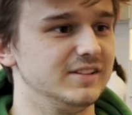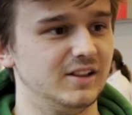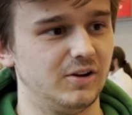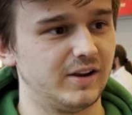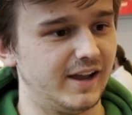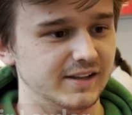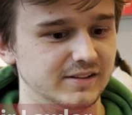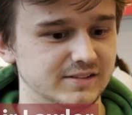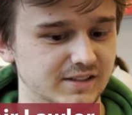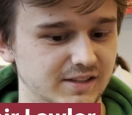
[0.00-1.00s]
to look at
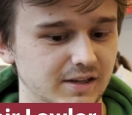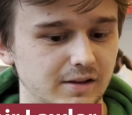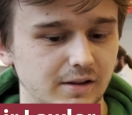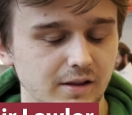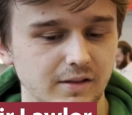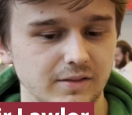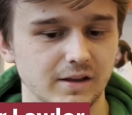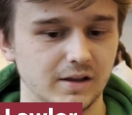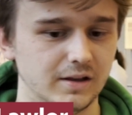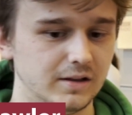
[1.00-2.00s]
and see
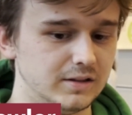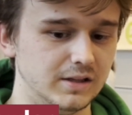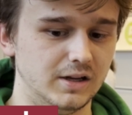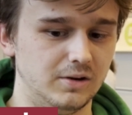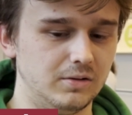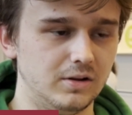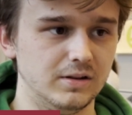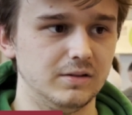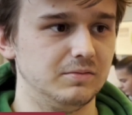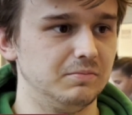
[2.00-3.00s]
that, you know,
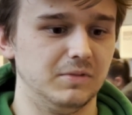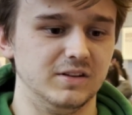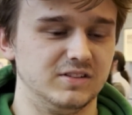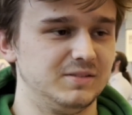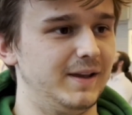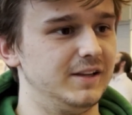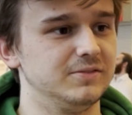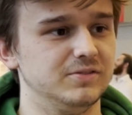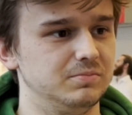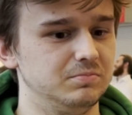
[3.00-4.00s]
there's space
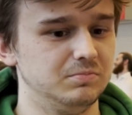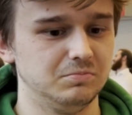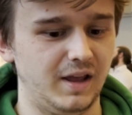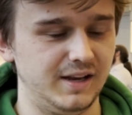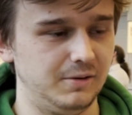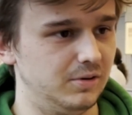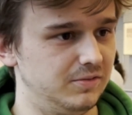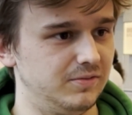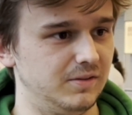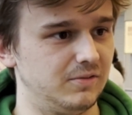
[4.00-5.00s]
for anyone
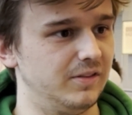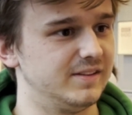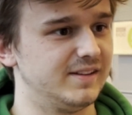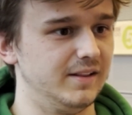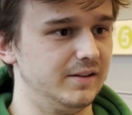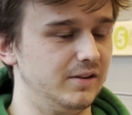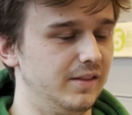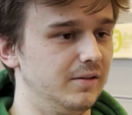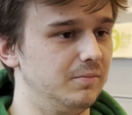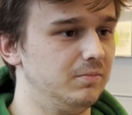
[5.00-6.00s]
if they've got the talent and
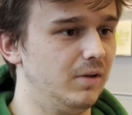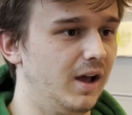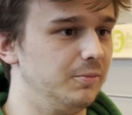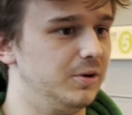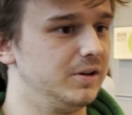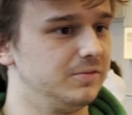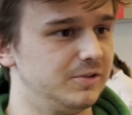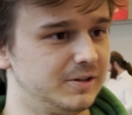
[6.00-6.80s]
the hard work for